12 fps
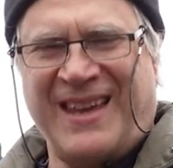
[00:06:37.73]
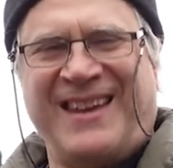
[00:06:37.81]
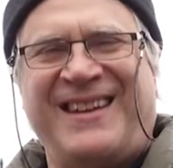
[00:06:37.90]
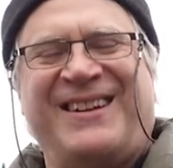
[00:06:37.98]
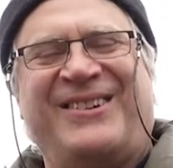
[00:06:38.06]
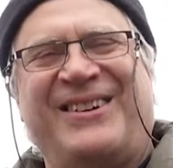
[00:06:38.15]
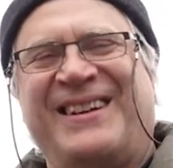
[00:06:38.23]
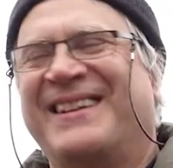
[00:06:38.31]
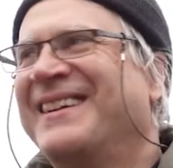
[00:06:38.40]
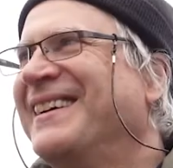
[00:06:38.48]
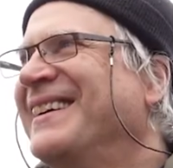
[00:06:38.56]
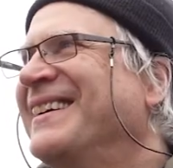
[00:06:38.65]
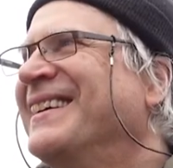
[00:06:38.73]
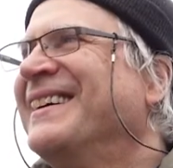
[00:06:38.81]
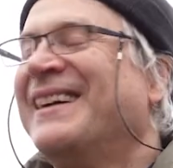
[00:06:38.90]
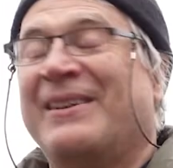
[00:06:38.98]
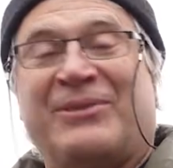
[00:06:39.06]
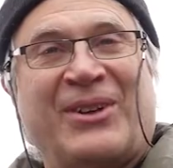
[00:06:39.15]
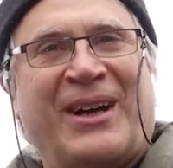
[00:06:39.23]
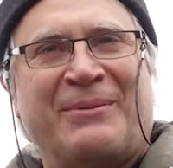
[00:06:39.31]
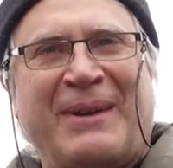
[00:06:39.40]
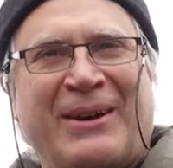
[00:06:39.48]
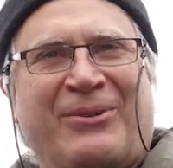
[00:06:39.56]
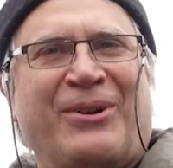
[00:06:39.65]
Anyway, I'm sorry, I'm
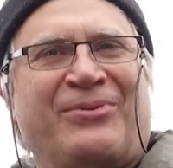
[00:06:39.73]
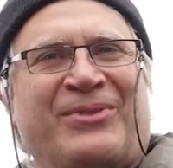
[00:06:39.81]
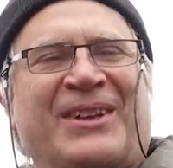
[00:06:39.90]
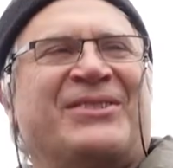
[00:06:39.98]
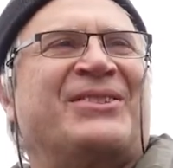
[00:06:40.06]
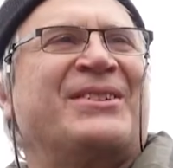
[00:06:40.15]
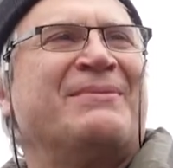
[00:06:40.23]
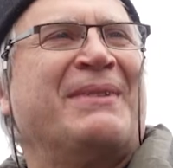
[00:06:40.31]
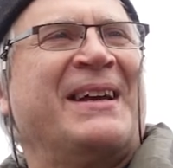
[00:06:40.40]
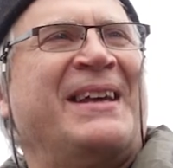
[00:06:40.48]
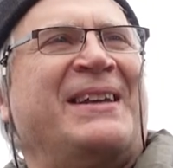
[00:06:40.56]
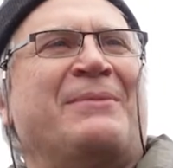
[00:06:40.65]
now all flustered in my head